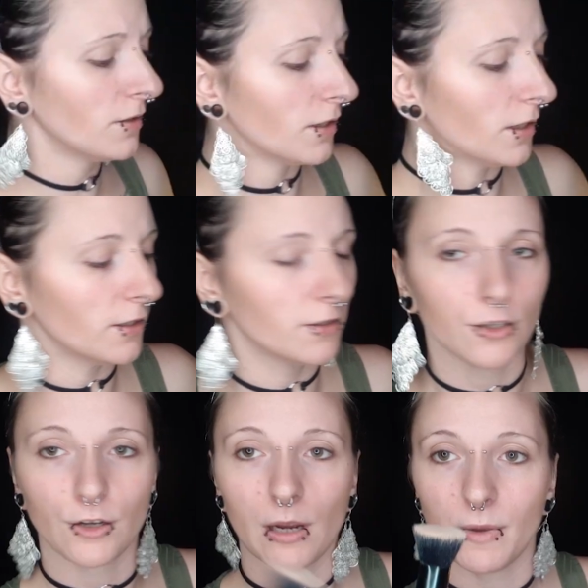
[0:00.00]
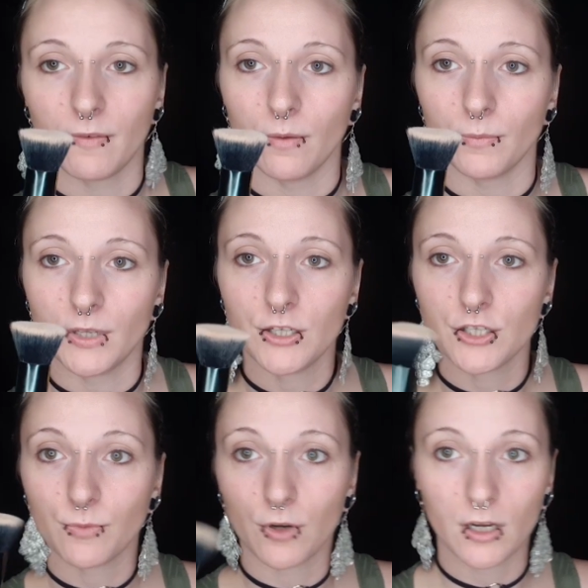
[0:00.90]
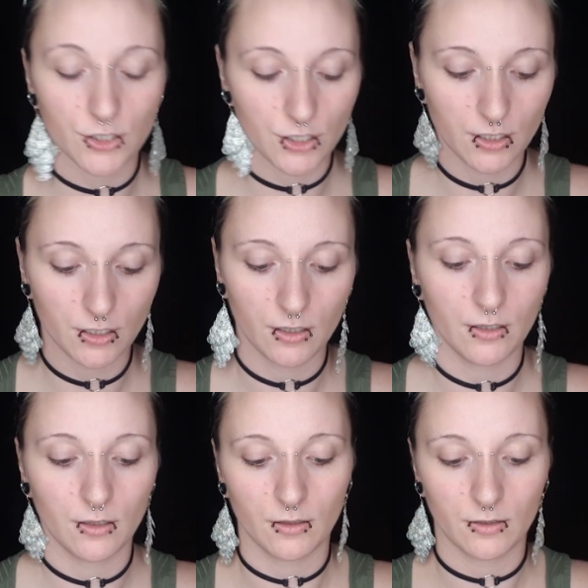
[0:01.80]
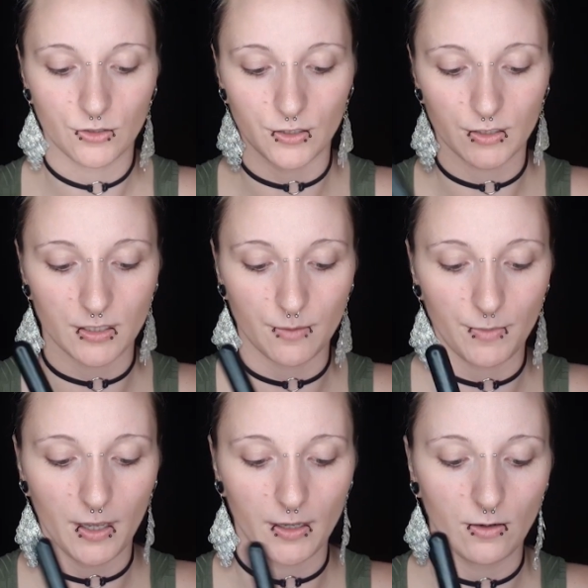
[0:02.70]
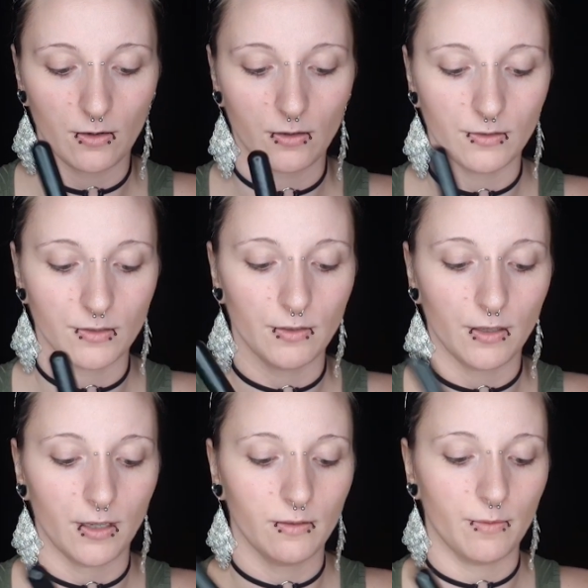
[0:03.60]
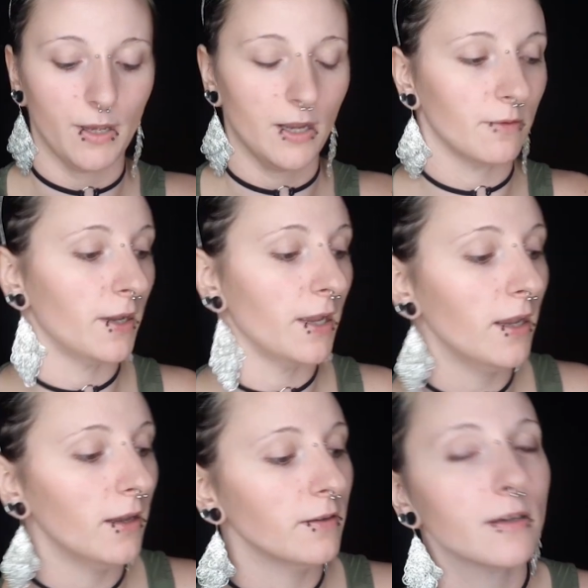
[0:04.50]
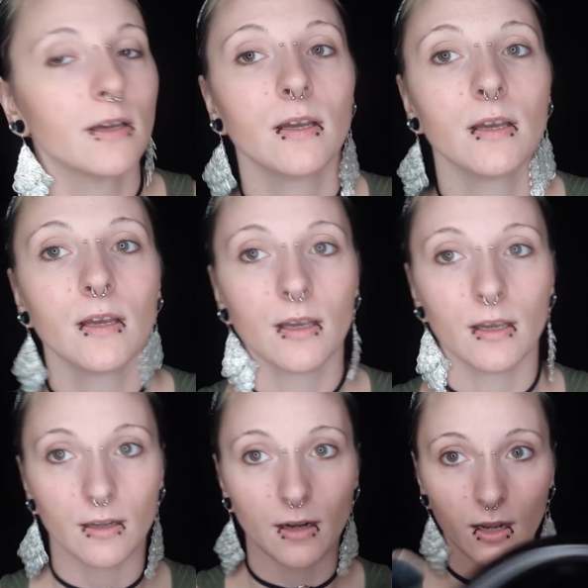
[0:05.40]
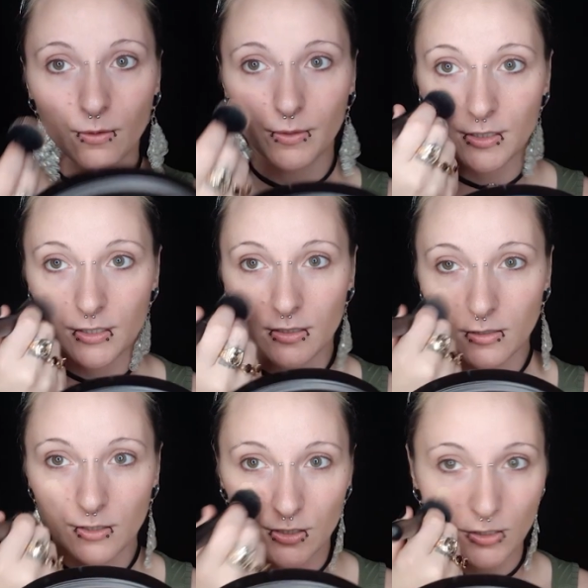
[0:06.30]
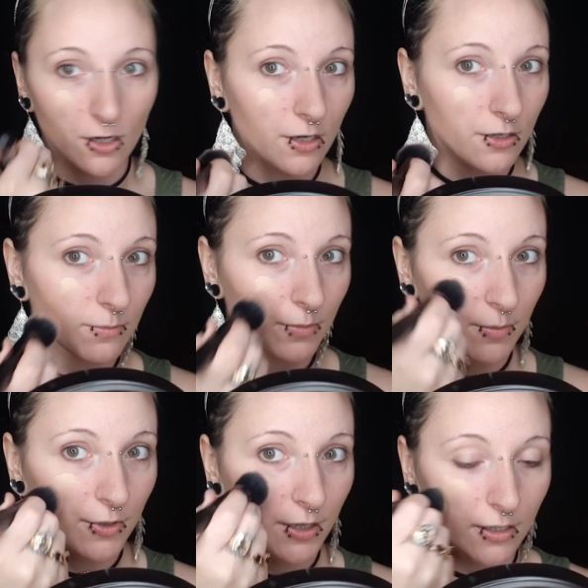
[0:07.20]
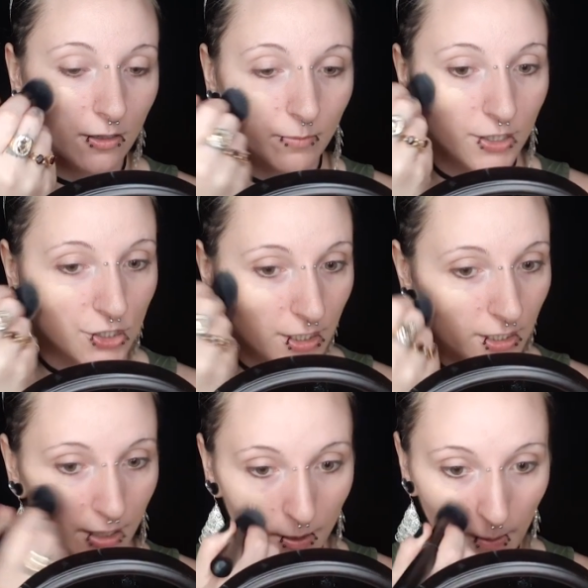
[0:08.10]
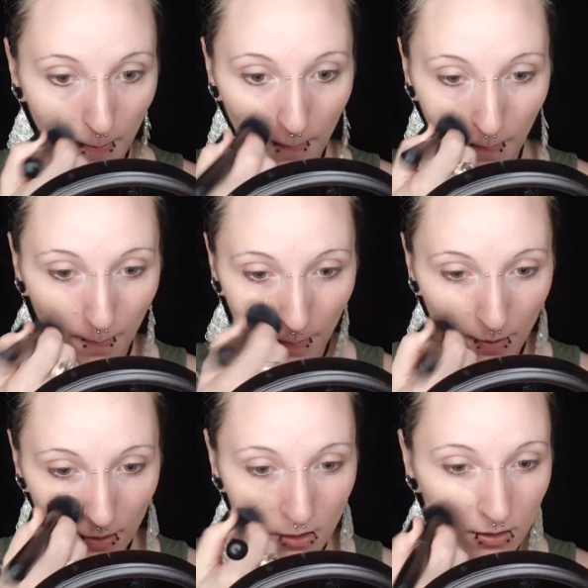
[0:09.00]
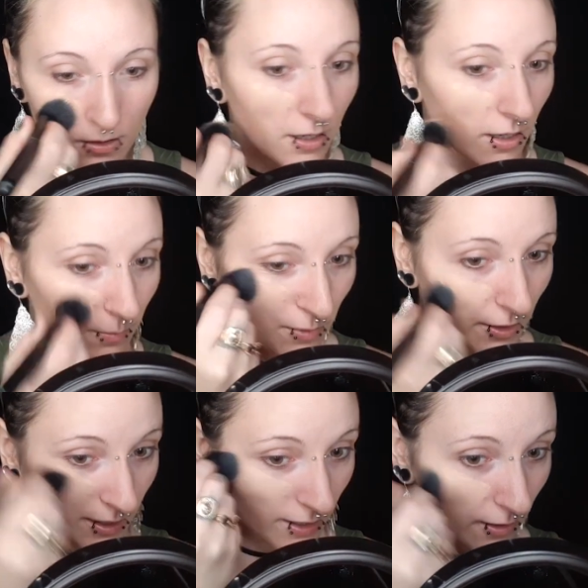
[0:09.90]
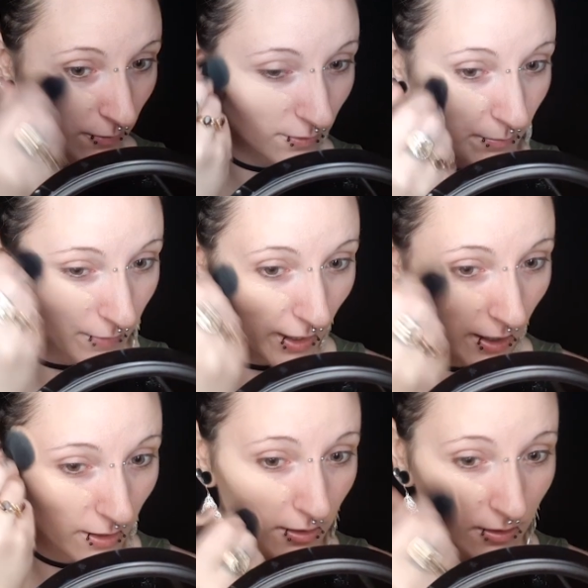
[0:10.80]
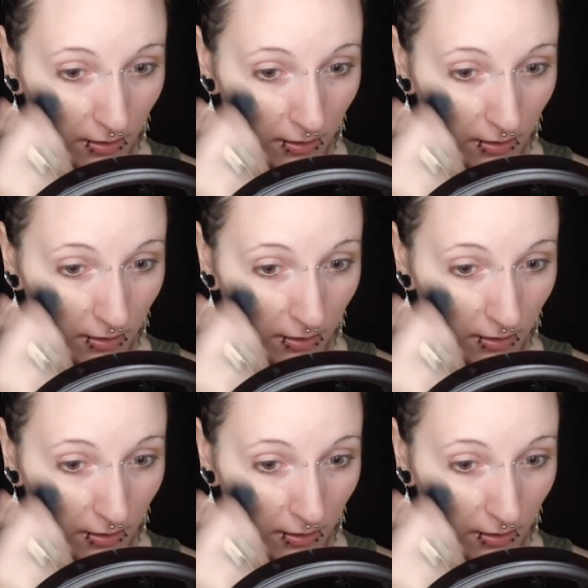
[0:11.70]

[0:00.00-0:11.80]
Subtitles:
And I'm going to grab my foundation brush, just dip that onto that in the back of my hand, and I always start by putting it on my cheek and blending it out from there.